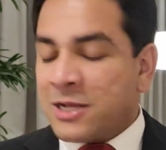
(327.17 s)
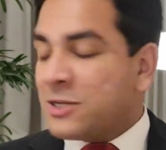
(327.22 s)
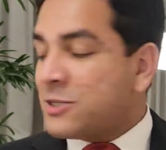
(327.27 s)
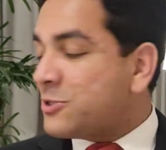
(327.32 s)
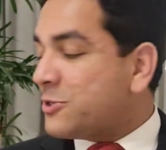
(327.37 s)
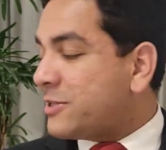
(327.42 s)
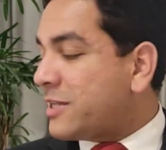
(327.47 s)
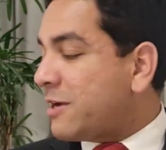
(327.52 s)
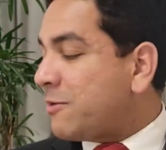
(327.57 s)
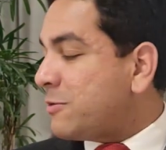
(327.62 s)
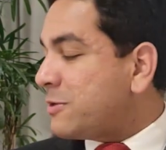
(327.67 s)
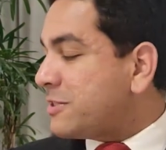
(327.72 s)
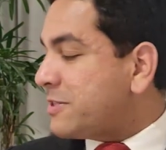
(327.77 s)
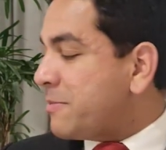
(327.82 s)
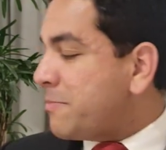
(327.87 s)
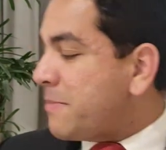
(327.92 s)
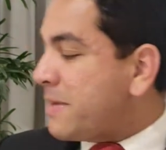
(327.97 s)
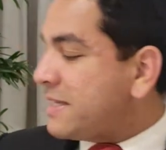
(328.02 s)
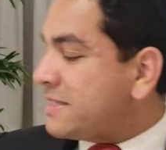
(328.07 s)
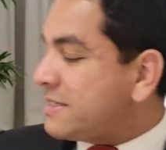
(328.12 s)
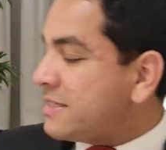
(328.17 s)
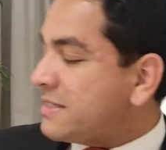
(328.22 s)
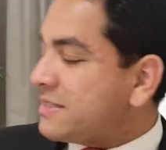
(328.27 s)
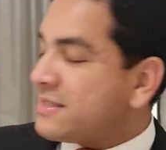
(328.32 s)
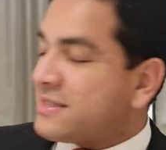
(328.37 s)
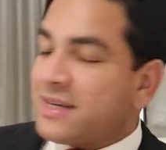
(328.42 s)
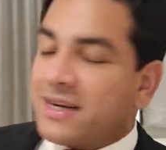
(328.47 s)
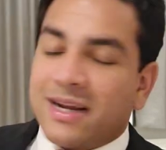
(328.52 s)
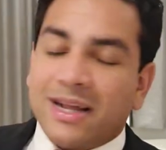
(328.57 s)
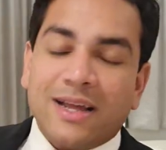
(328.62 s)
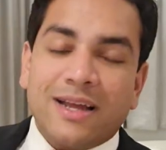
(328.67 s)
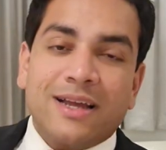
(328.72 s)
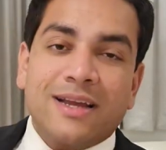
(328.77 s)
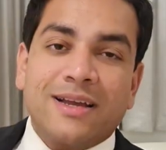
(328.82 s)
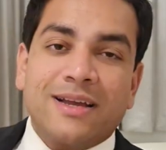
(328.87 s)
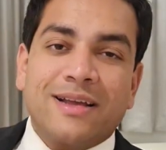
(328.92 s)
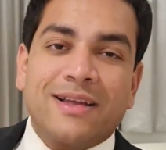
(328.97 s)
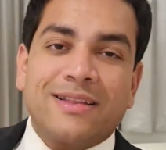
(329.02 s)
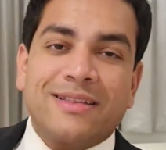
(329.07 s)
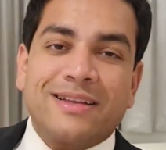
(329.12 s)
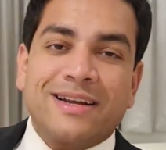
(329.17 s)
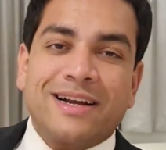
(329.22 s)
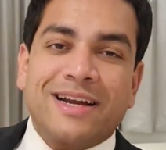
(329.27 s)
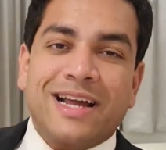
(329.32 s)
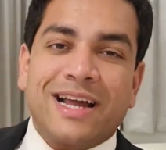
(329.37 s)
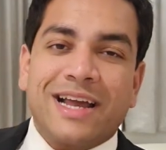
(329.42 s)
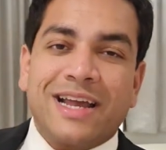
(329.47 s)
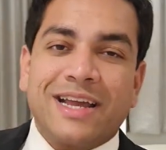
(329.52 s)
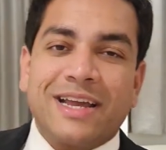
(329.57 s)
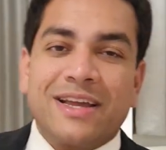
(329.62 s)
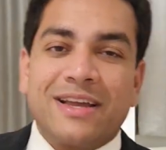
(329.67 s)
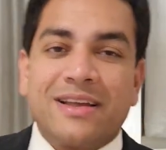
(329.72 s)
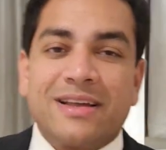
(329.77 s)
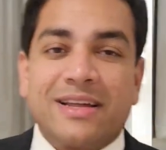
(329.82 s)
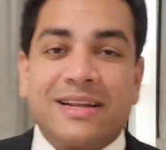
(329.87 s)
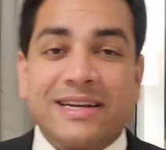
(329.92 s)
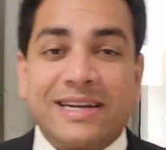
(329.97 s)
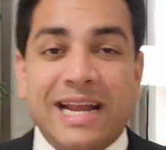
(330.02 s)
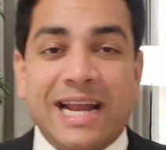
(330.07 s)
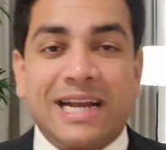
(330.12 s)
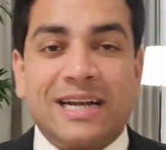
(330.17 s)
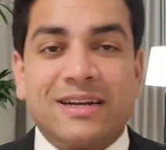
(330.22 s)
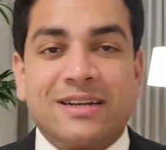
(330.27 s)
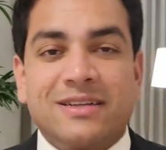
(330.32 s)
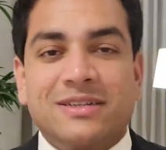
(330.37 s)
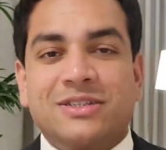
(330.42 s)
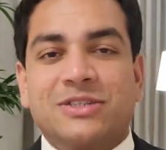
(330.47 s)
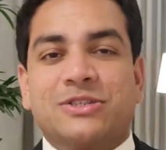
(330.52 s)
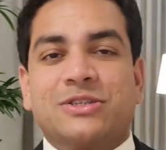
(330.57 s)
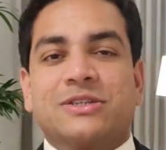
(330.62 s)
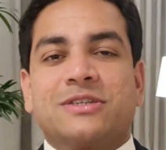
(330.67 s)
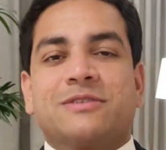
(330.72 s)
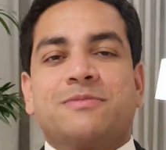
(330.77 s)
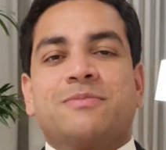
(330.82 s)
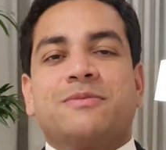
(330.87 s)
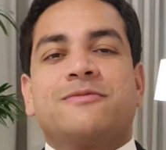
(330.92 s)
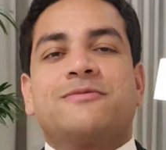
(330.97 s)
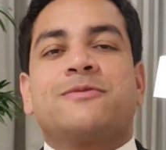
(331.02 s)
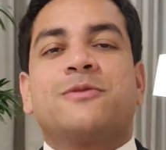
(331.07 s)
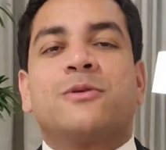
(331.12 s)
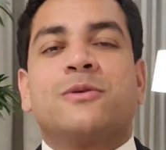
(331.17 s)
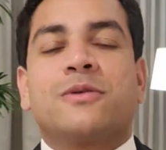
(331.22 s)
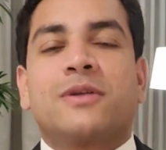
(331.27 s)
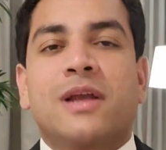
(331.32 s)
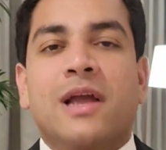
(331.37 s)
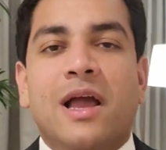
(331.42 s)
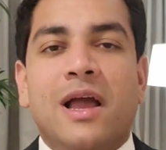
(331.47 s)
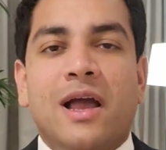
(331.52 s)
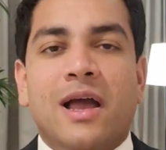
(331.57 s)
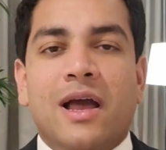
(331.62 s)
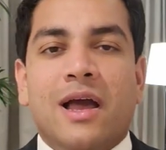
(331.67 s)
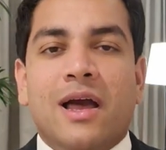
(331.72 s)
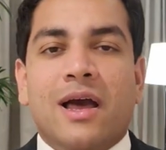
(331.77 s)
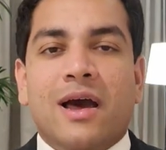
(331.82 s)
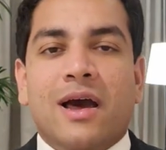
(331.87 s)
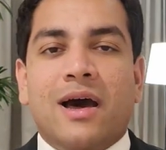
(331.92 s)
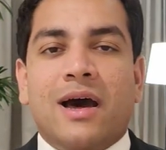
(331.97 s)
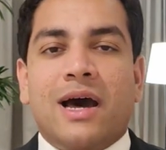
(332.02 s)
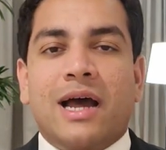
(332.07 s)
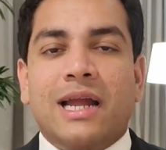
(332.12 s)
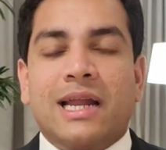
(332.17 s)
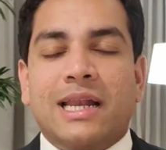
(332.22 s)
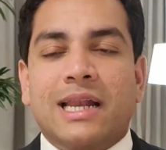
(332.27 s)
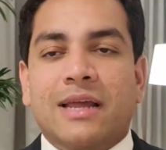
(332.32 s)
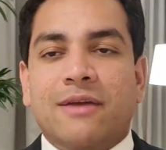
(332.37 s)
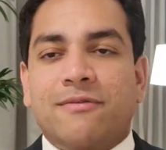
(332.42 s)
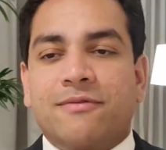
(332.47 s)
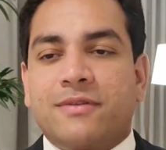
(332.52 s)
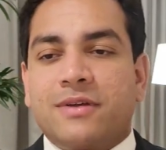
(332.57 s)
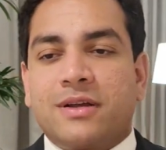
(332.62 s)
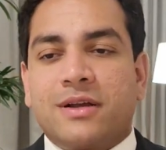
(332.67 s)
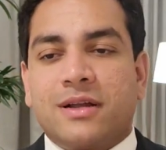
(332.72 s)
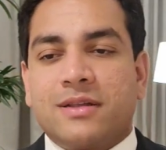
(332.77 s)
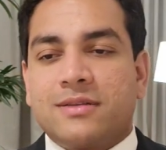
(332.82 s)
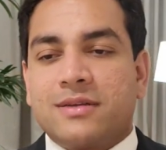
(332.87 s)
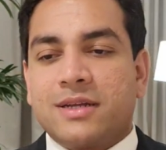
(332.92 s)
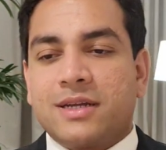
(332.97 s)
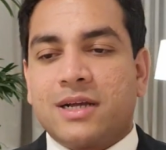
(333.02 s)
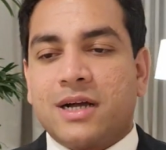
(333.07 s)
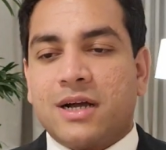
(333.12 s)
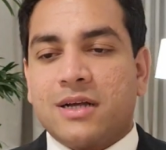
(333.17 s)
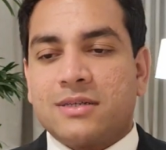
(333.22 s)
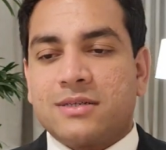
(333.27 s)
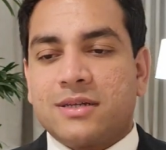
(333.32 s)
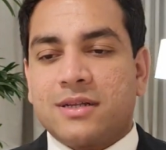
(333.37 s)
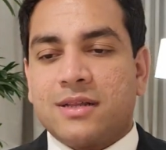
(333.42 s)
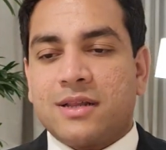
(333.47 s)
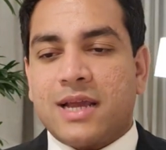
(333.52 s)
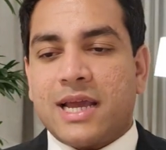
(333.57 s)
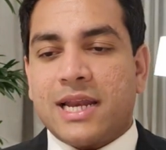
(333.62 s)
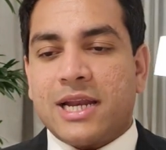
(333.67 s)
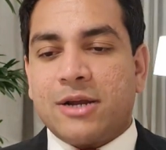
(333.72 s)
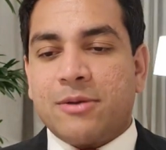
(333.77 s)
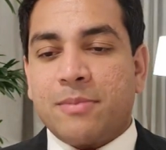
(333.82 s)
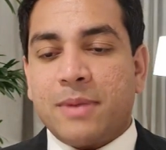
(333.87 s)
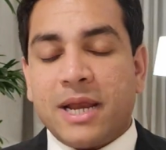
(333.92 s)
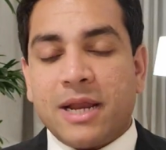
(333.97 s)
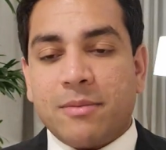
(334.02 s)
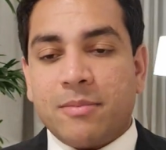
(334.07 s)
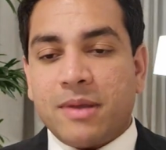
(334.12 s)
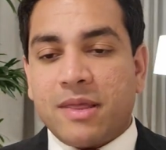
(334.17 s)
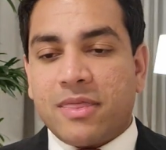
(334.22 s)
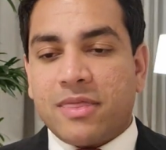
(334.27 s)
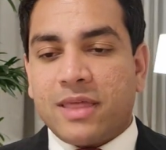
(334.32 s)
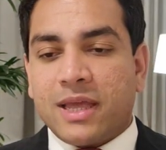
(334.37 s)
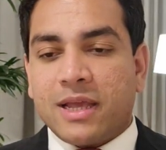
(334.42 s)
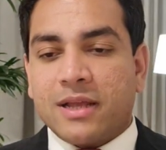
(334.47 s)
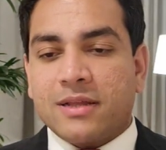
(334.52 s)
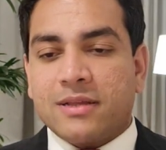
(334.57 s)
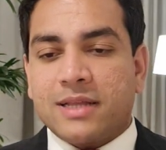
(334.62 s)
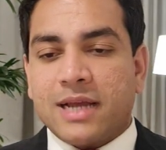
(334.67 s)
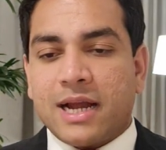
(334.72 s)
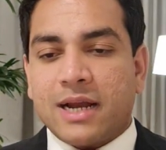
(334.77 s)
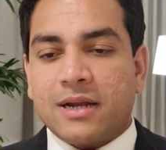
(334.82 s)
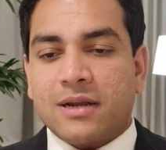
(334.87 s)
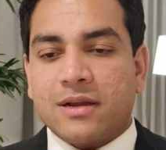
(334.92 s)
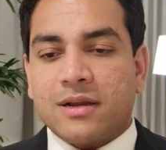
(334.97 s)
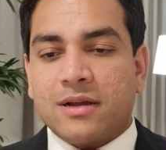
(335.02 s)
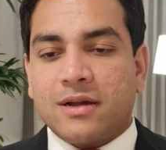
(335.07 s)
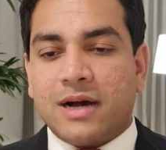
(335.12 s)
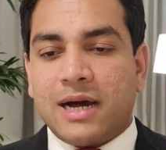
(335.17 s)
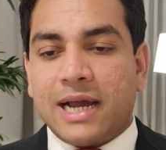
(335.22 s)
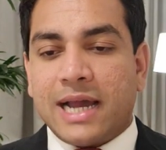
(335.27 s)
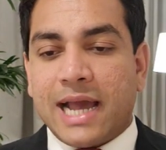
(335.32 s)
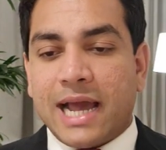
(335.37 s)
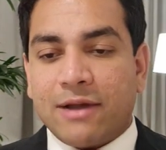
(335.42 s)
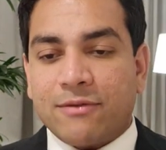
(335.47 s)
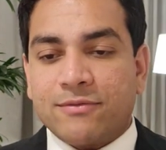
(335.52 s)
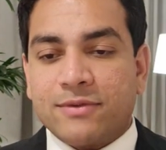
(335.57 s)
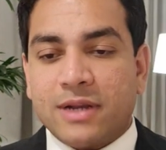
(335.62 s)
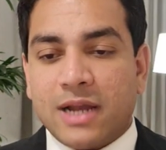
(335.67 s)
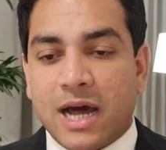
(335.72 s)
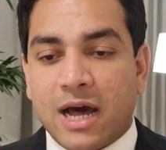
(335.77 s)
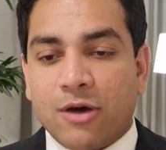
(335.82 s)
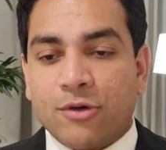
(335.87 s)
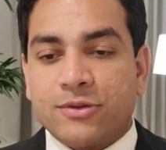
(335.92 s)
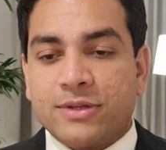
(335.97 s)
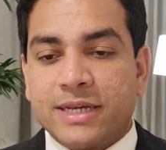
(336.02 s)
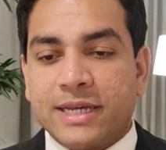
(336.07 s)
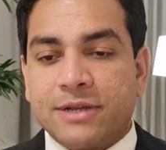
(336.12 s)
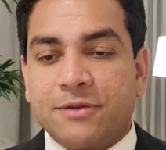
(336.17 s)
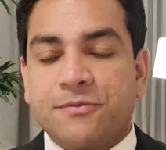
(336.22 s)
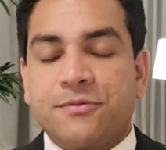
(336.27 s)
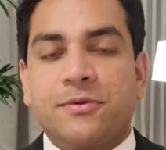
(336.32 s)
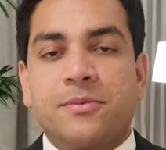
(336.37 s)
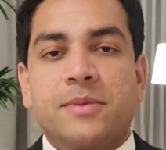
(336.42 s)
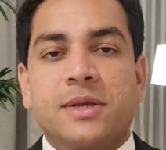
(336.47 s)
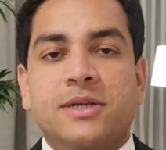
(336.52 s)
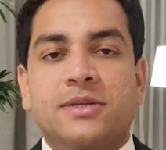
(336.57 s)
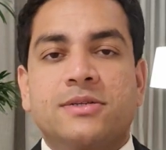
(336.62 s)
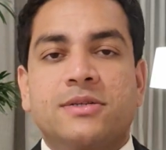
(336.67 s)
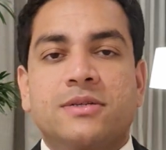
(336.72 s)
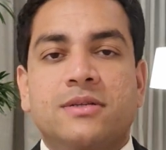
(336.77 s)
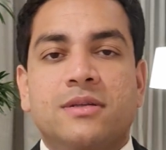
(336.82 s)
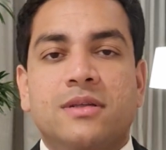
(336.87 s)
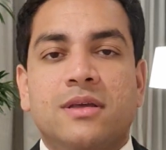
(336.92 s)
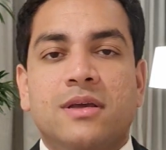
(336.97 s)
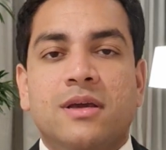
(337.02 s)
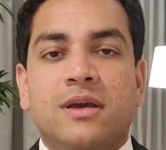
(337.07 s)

So that was the message that I read just before I left the Guthrie Castle. And it made me think that I have now the information.